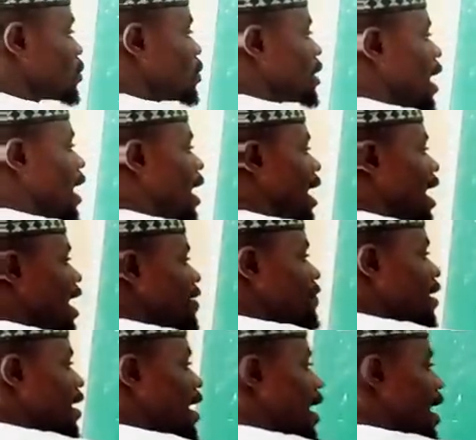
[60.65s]
We now
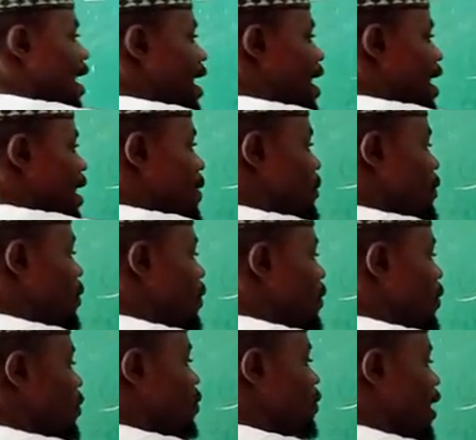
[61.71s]
have N
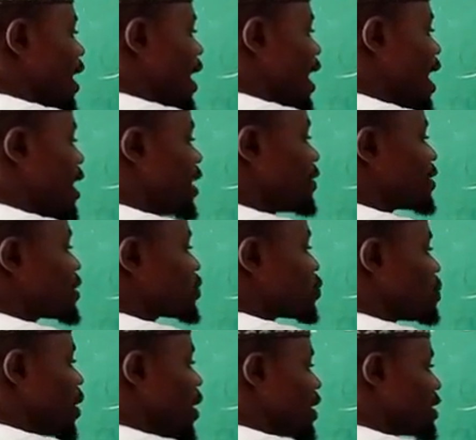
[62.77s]
all over L raised
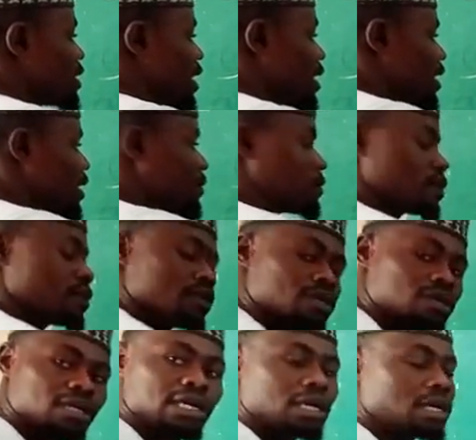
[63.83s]
to power 3.
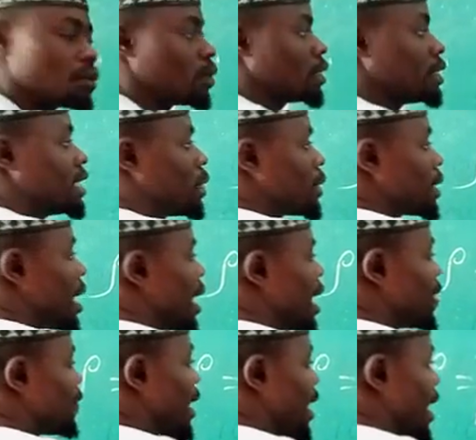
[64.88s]
Then we now
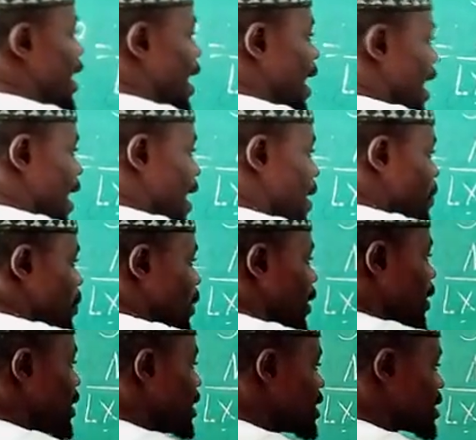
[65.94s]
have
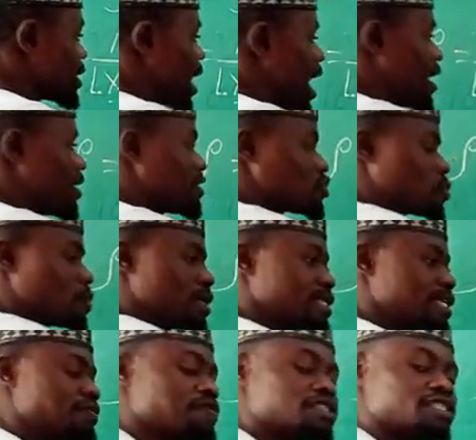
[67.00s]
N. This is L raised to
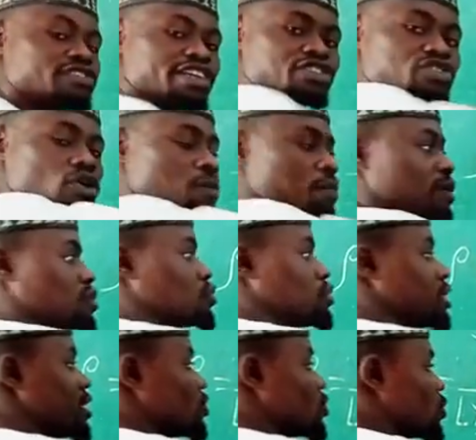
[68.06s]
power 3. If it raise up, it
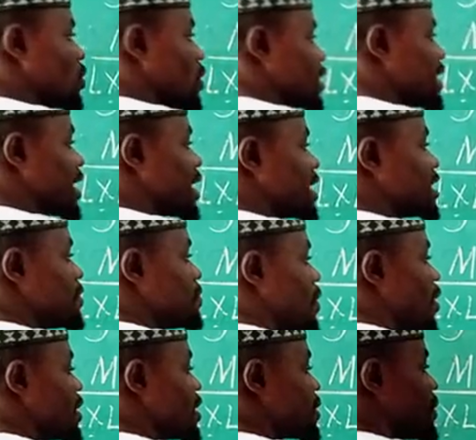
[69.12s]
will change to negative
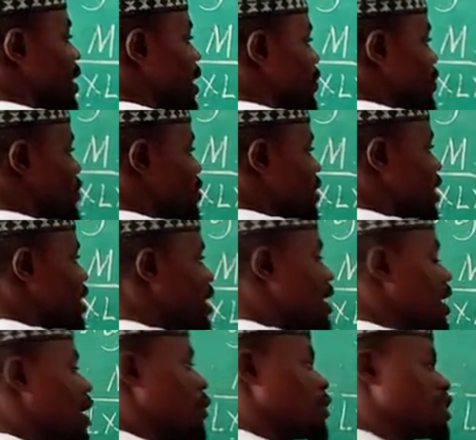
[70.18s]
power, which is minus 3.
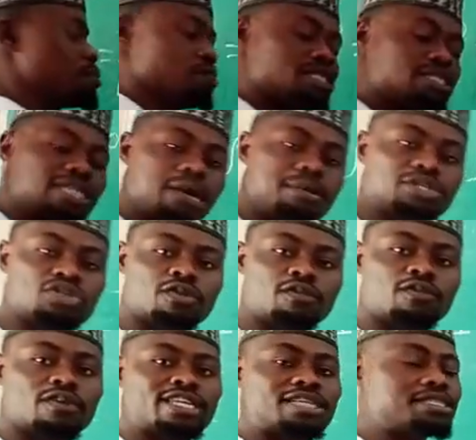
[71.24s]
Which means the
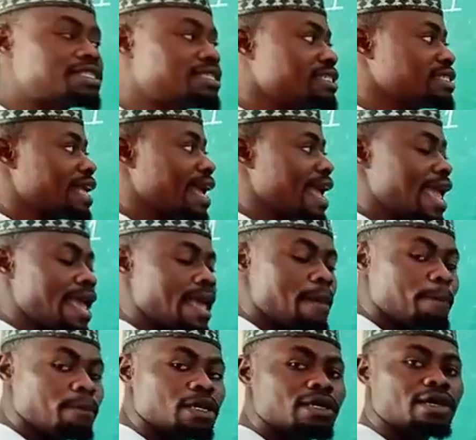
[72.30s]
dimension for density is
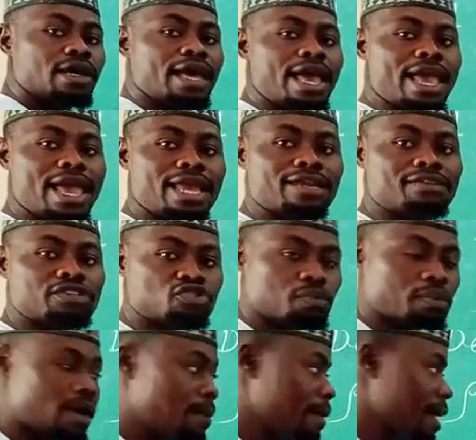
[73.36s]
N L raised to power